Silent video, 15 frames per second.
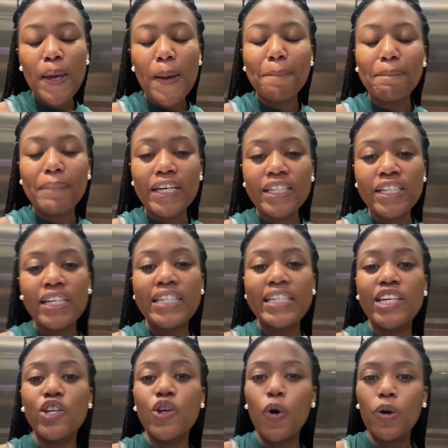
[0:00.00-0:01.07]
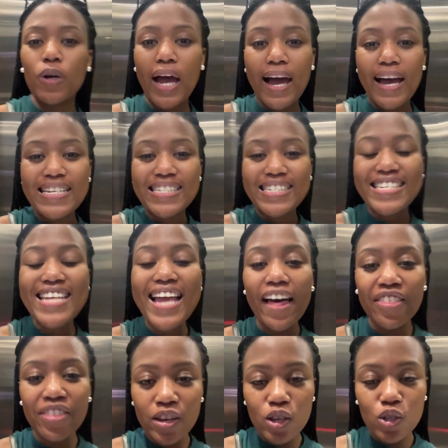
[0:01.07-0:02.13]
Immediately, no guys,
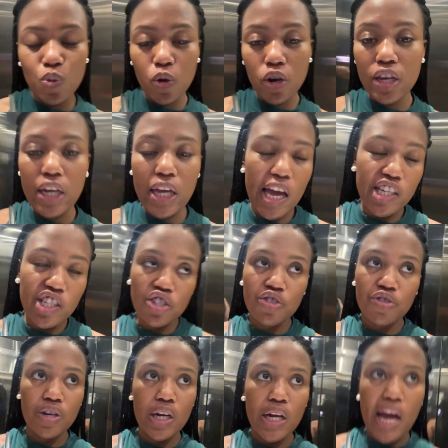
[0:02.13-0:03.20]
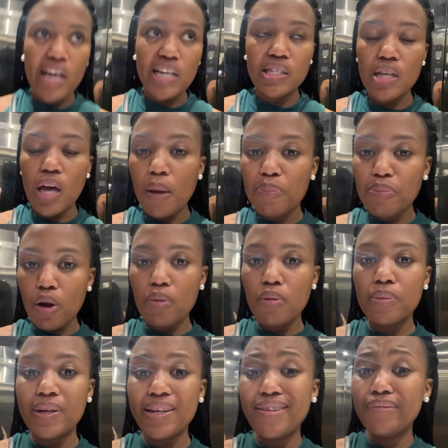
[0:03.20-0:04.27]
nothing is working. I just realized I
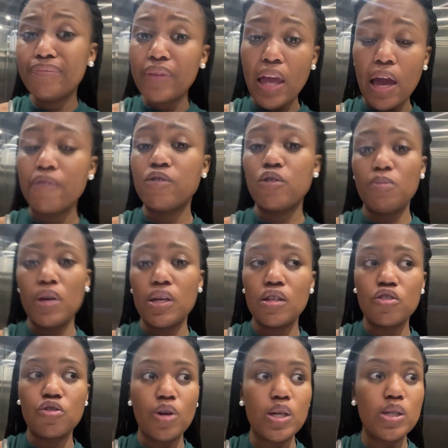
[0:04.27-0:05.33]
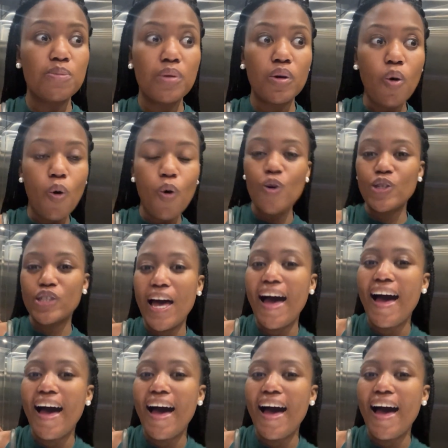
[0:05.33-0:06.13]
probably have to make the dress because